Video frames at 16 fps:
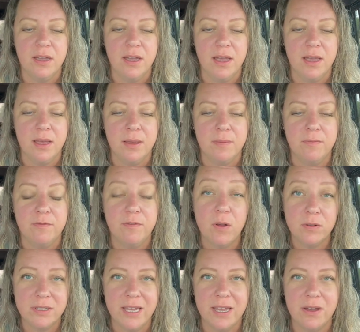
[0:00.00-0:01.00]
um,
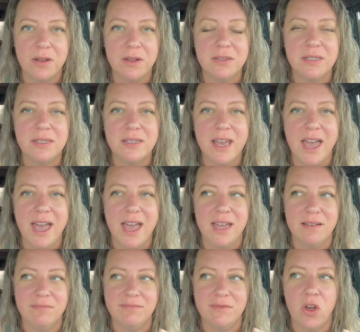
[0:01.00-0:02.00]
folk tales
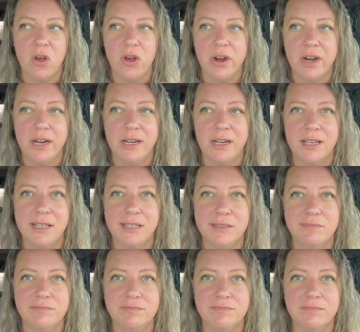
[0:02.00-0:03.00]
that are
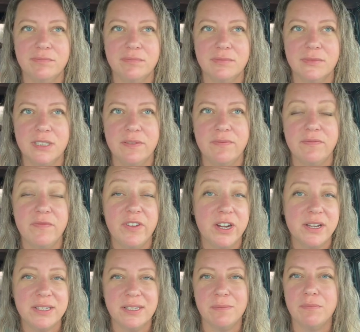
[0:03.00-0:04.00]
um,
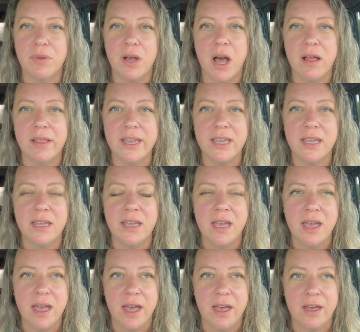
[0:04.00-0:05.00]
very symbolic
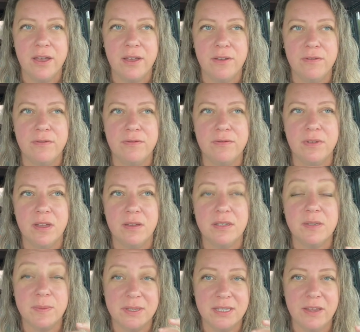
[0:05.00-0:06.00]
of uh,
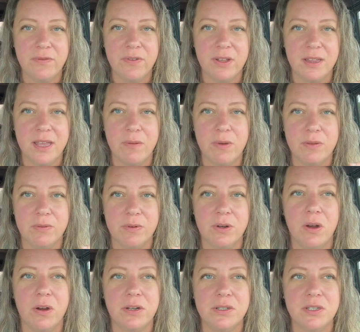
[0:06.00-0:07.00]
specifically with
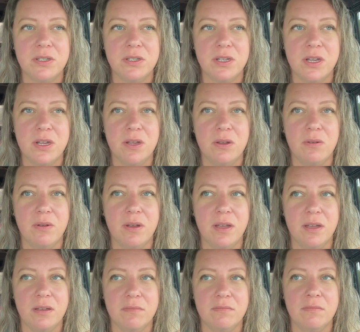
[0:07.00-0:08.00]
regards to
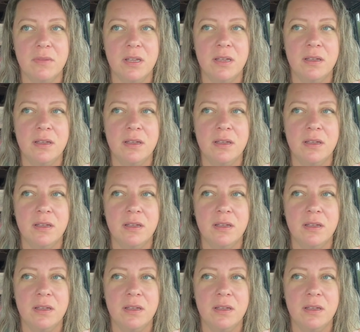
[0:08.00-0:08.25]
um,